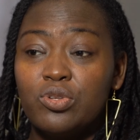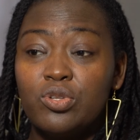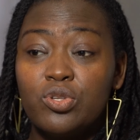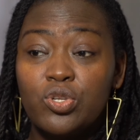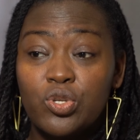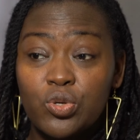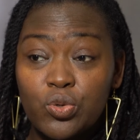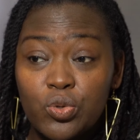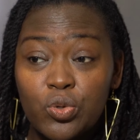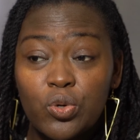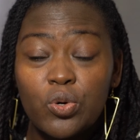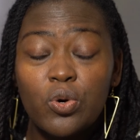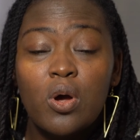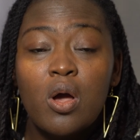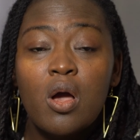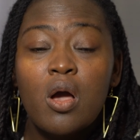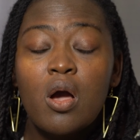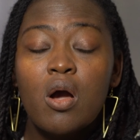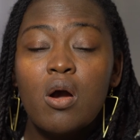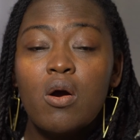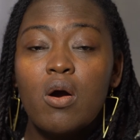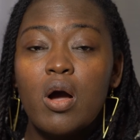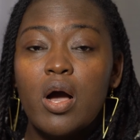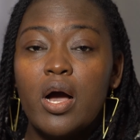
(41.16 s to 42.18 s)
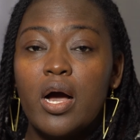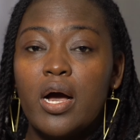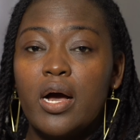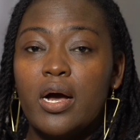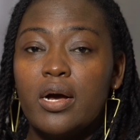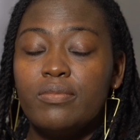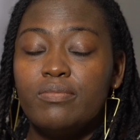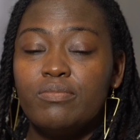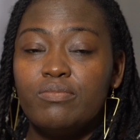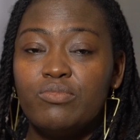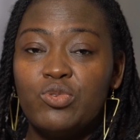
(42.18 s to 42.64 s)
do
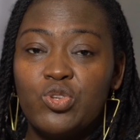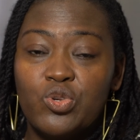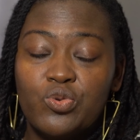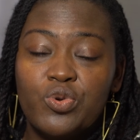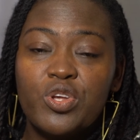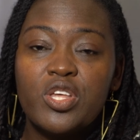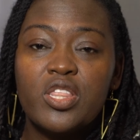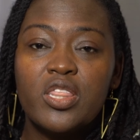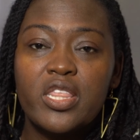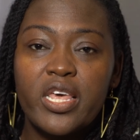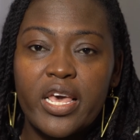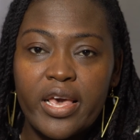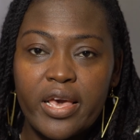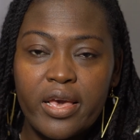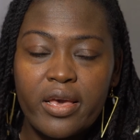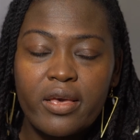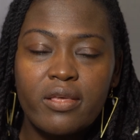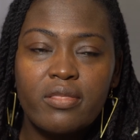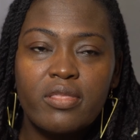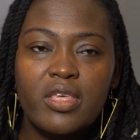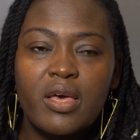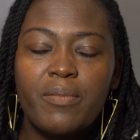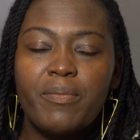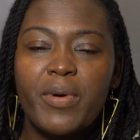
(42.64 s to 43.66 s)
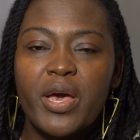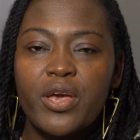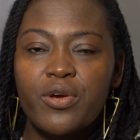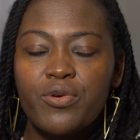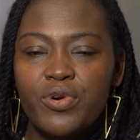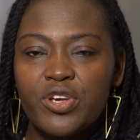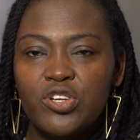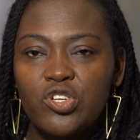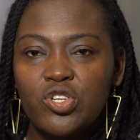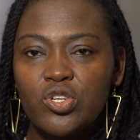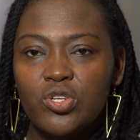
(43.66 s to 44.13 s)
during their
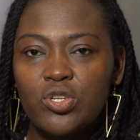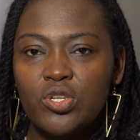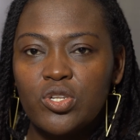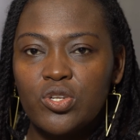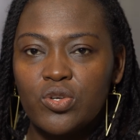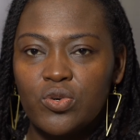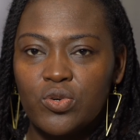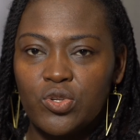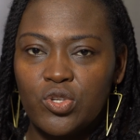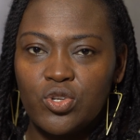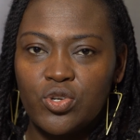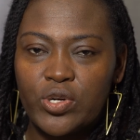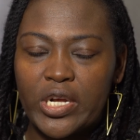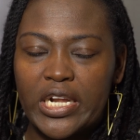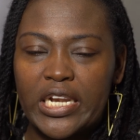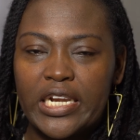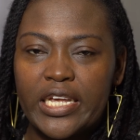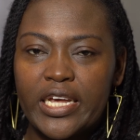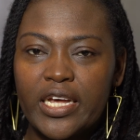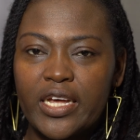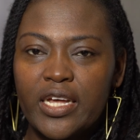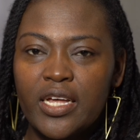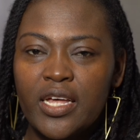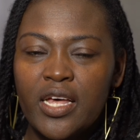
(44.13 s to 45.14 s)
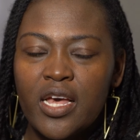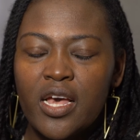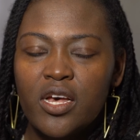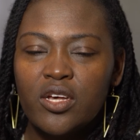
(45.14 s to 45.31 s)
migration to Australia.